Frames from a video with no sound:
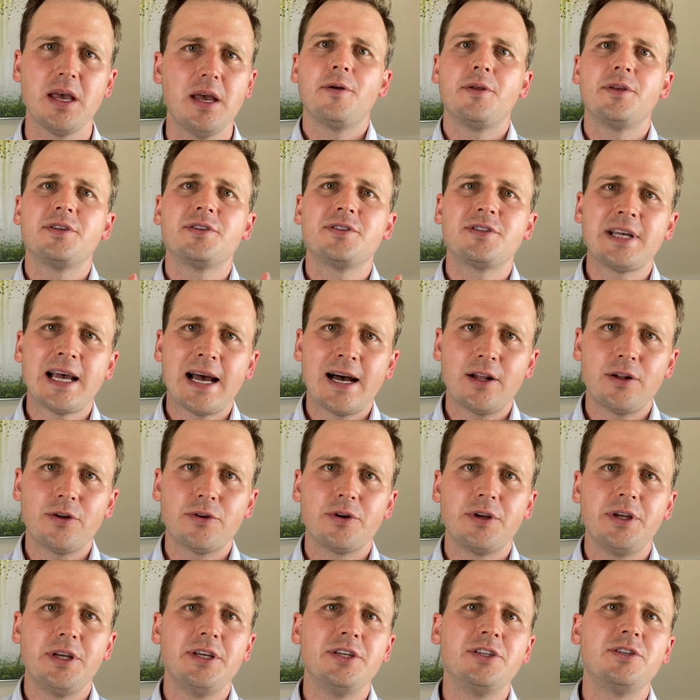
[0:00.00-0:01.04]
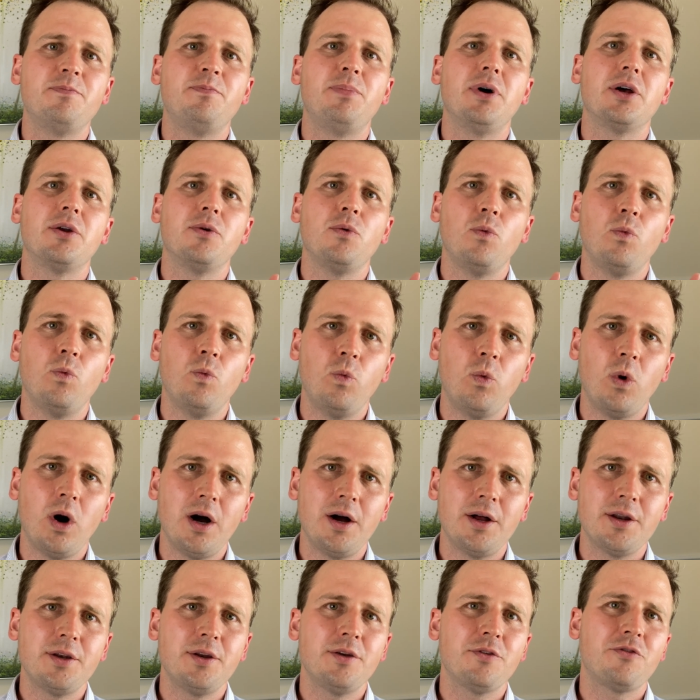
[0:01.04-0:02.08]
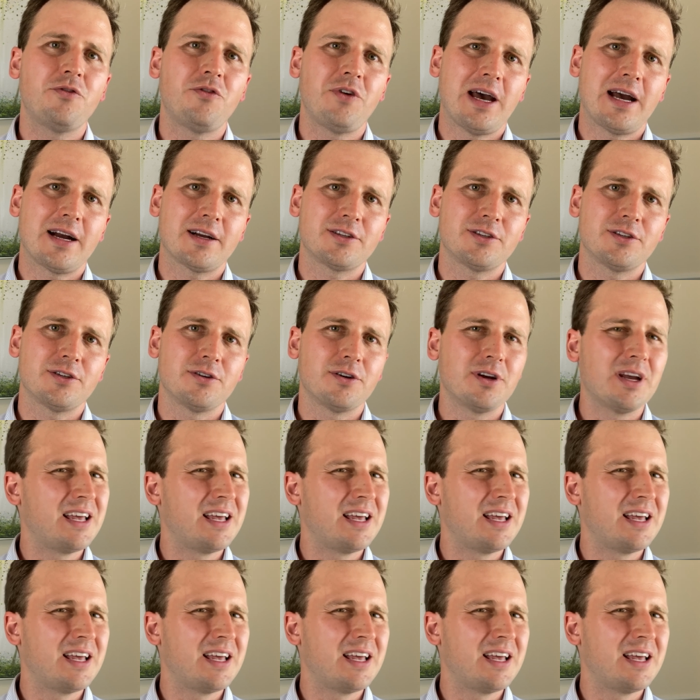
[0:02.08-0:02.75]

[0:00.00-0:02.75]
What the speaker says: Salary is but one factor,